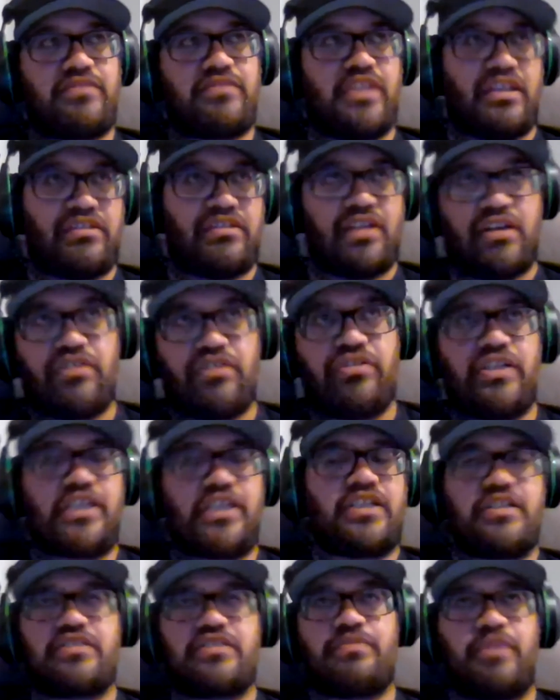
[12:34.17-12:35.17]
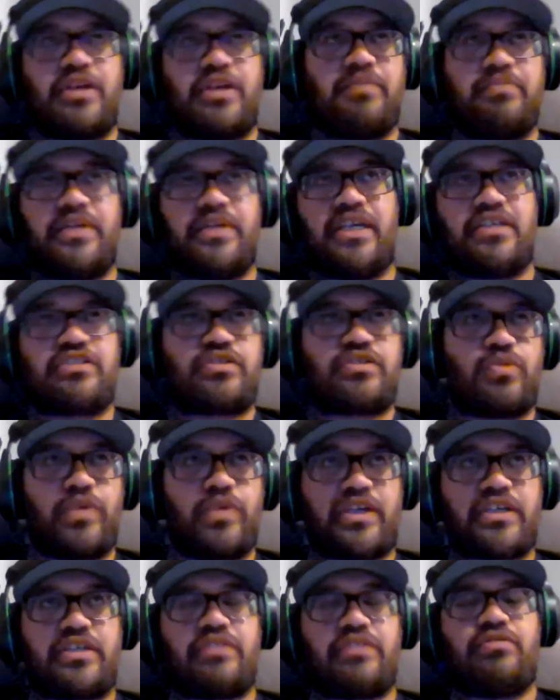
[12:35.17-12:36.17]
learning kids mightn't be as
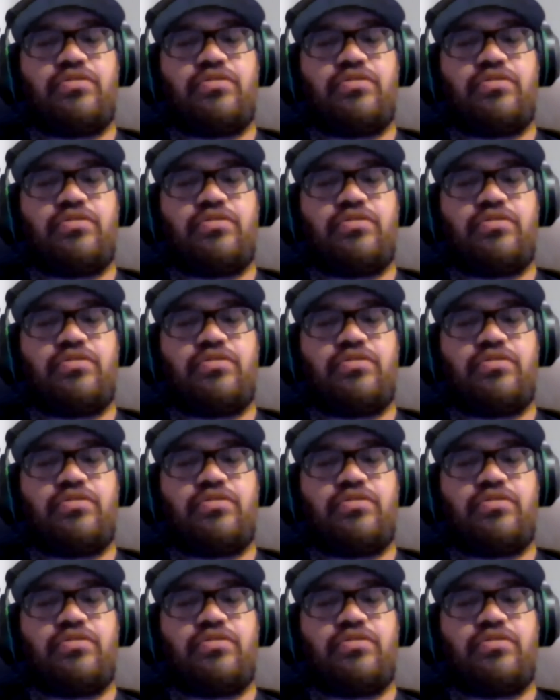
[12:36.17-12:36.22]
quick,